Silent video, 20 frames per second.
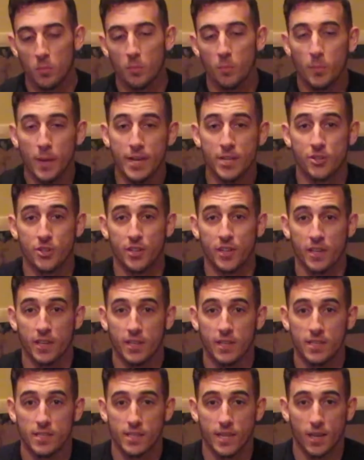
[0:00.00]
majored in
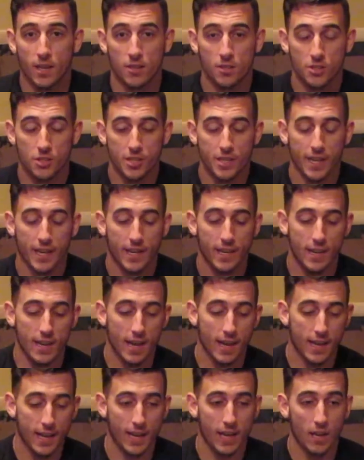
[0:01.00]
kinesiology, and
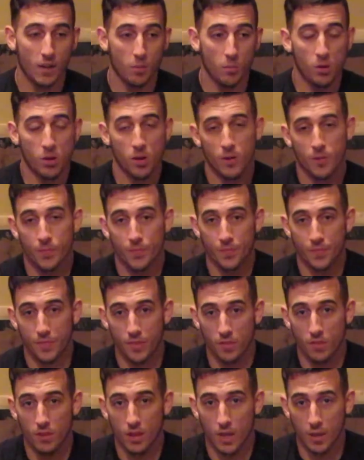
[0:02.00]
I am
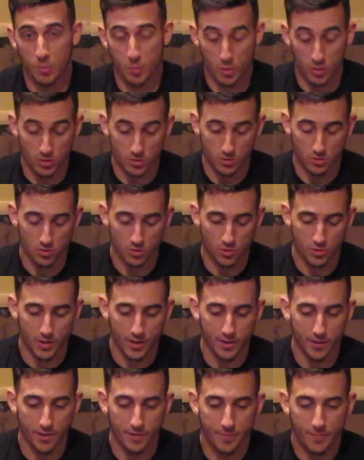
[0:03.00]
a personal
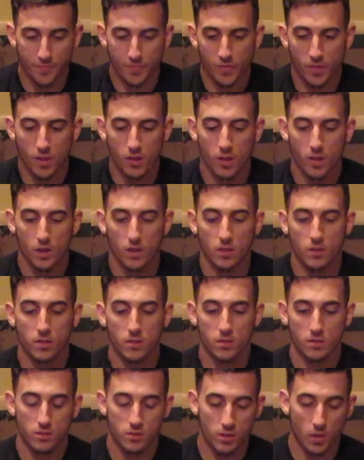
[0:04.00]
trainer.
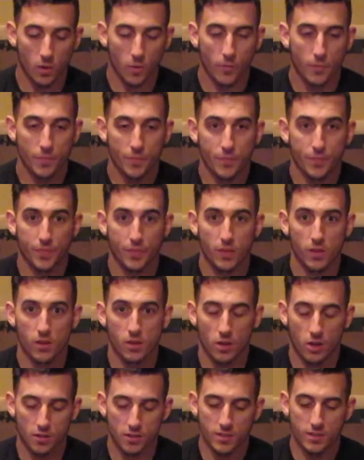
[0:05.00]
So,
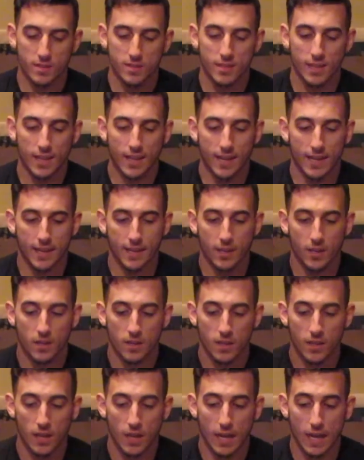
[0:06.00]
on the side,
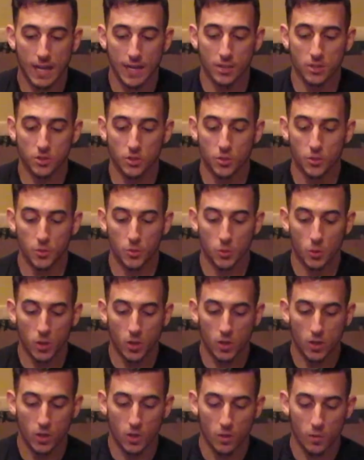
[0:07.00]
I do
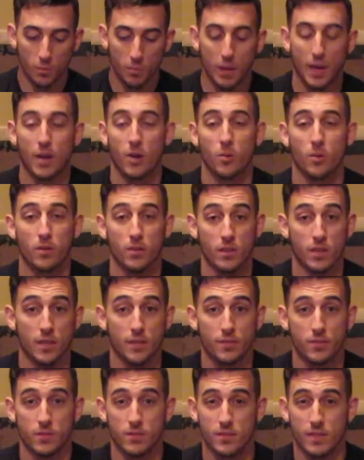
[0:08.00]
power
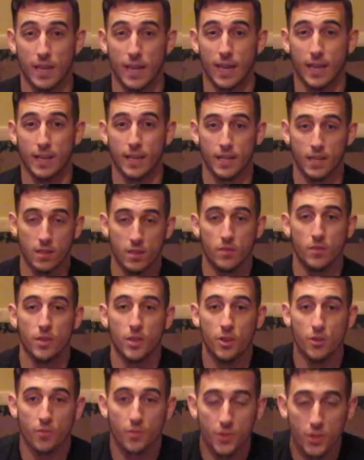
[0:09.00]
lifts, and in the
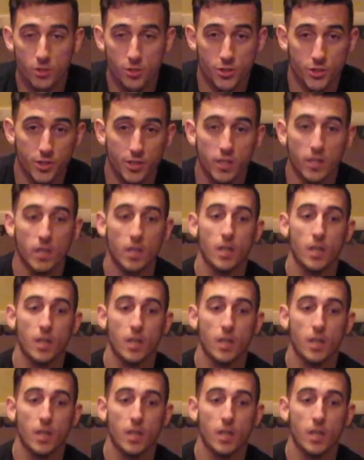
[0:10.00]
near future,